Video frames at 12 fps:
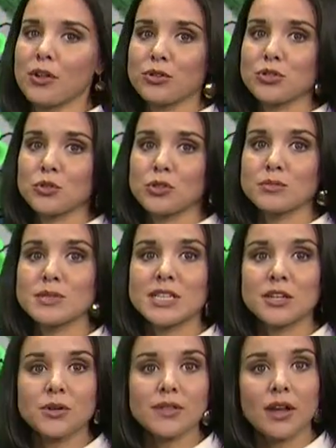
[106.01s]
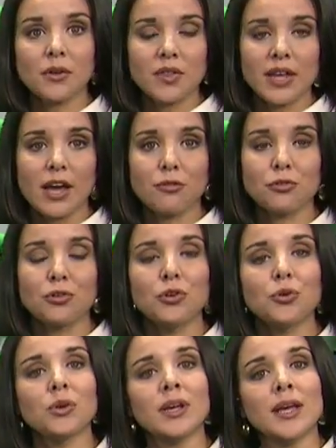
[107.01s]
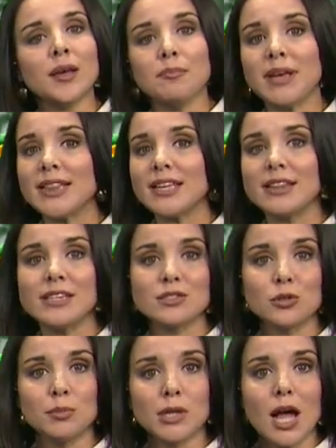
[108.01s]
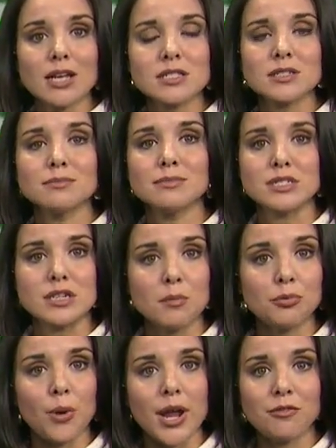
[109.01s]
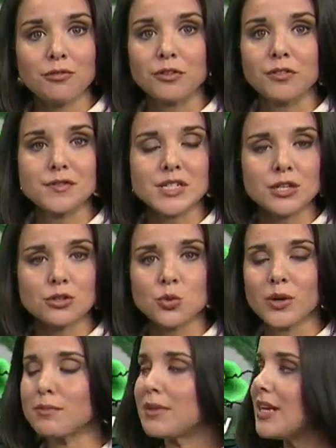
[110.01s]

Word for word: thunderstorms here and there in the afternoon. Mainly these will blossom, dump rain for 15 or 20